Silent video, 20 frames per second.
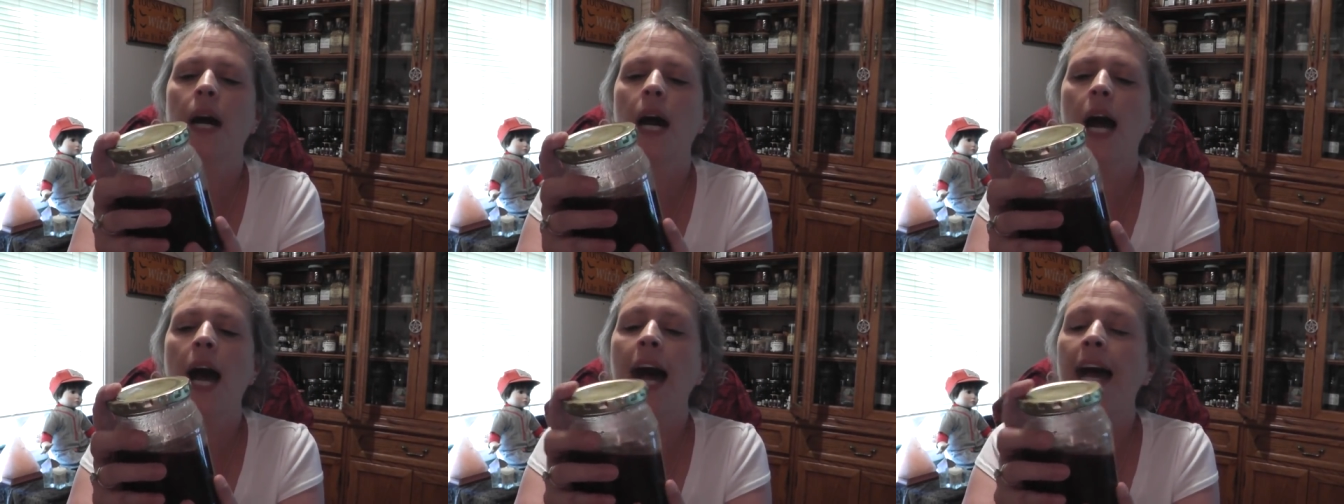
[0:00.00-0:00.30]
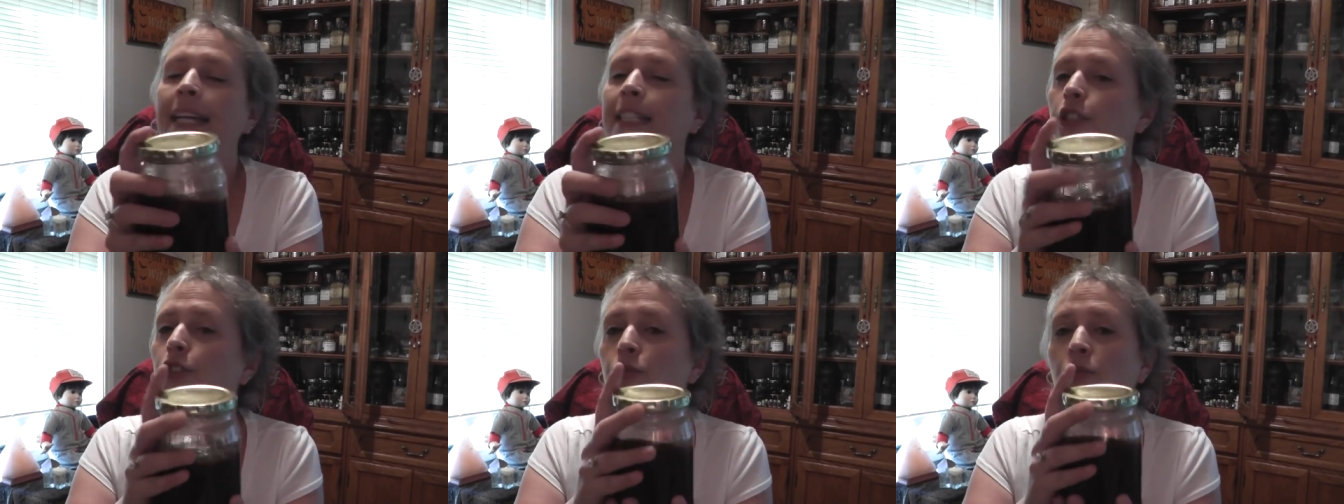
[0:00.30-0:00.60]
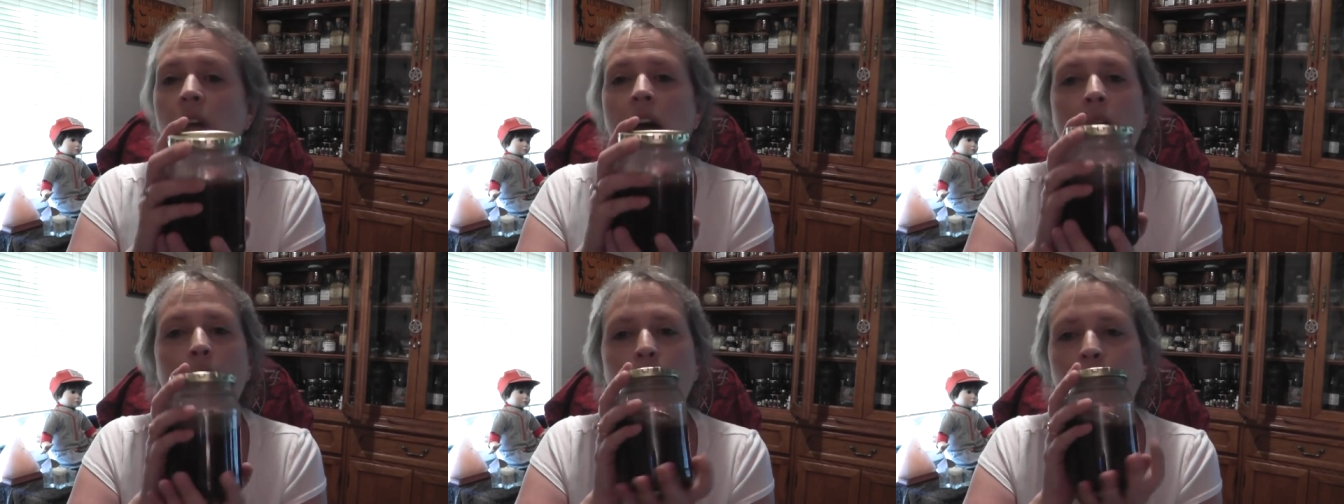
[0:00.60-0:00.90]
I do
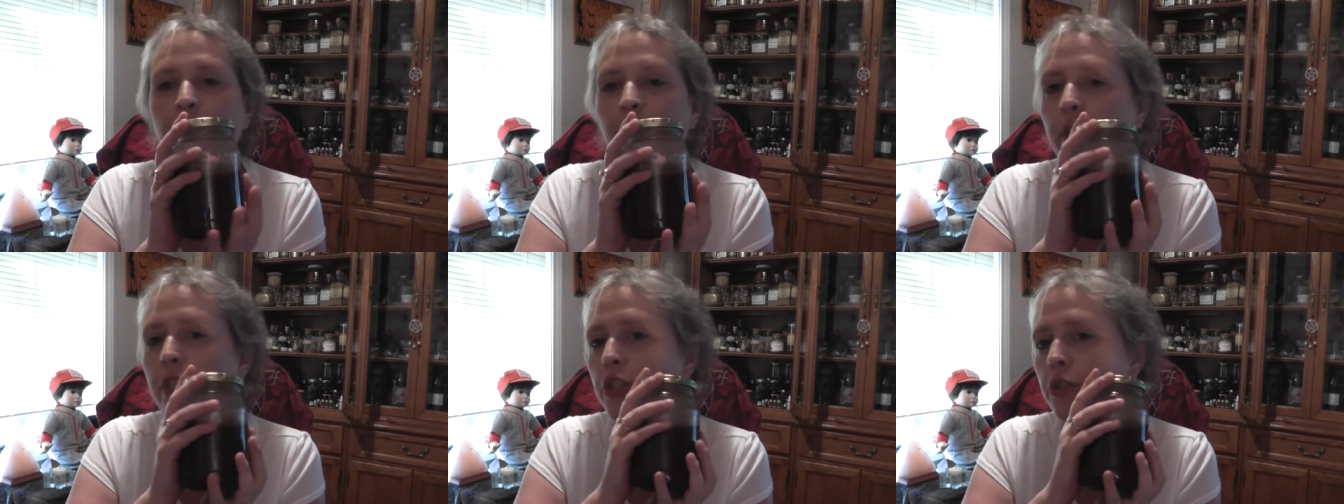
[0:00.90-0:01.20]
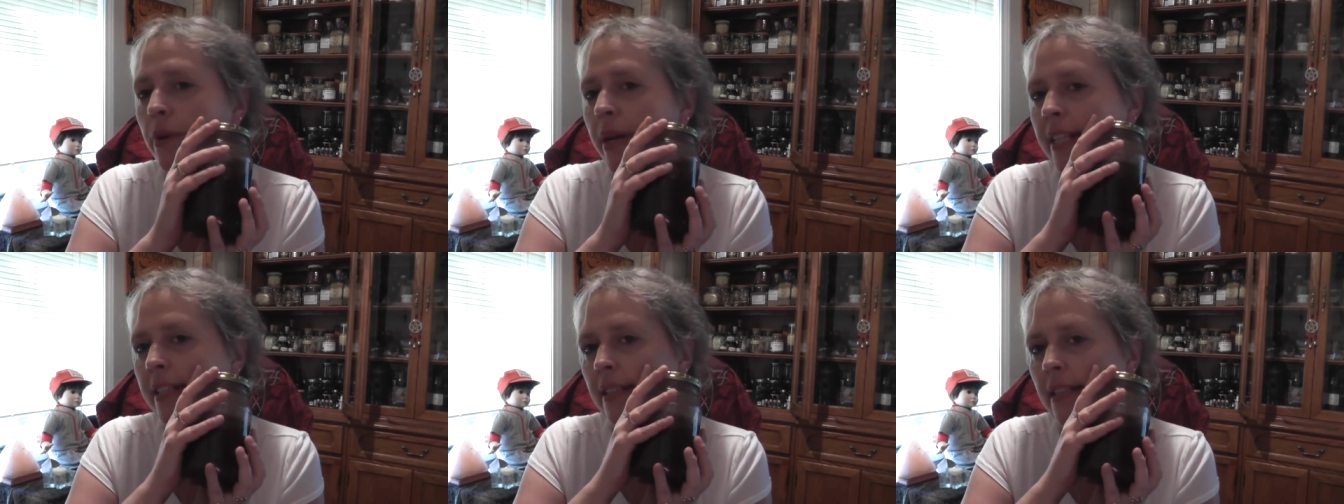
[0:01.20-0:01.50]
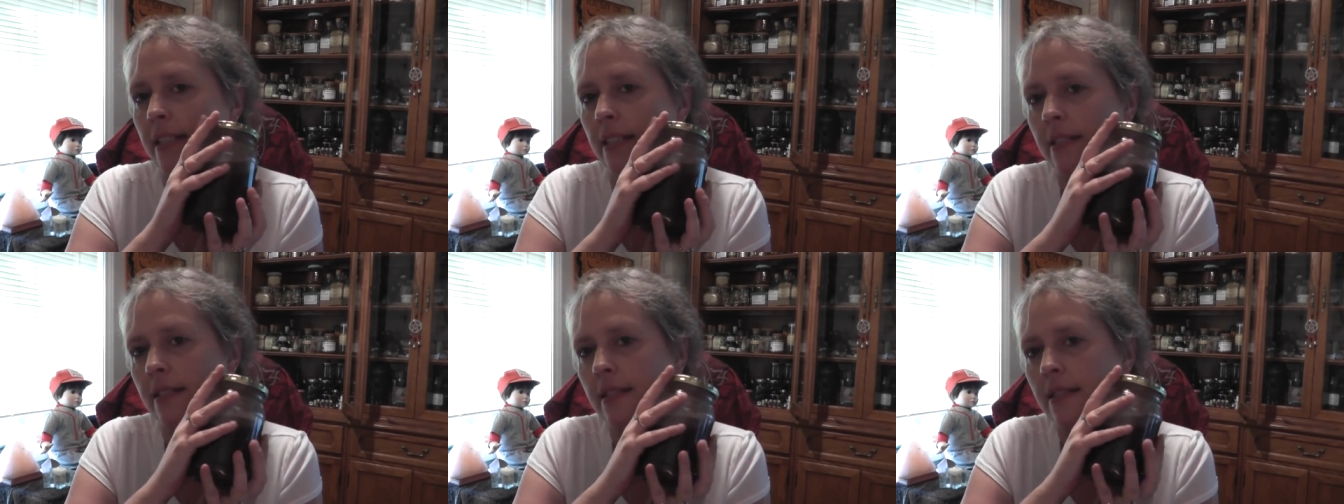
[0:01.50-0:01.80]
not refrigerate
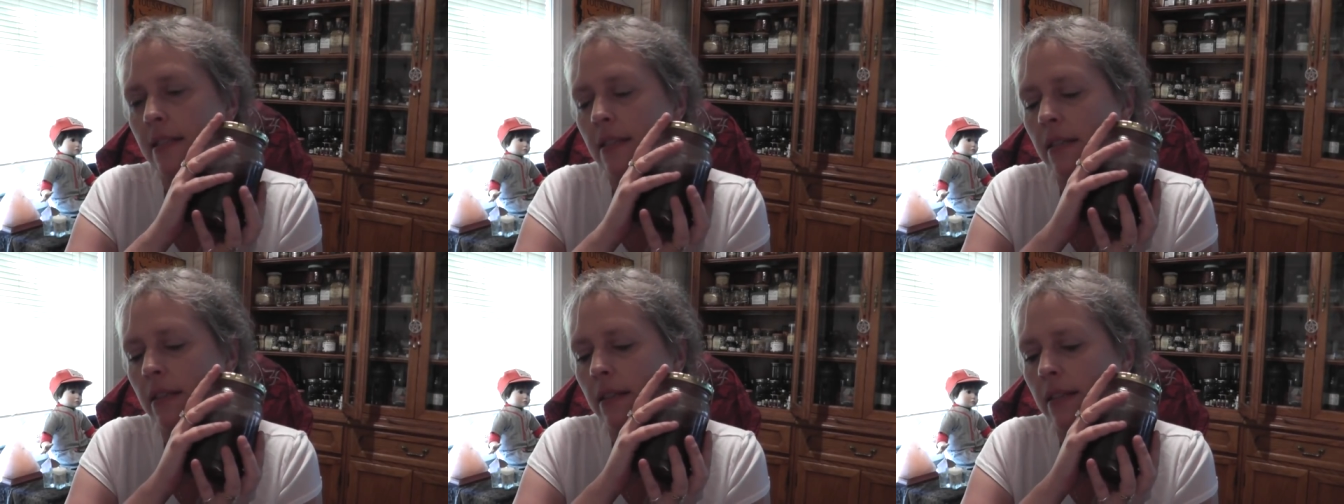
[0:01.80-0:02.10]
this.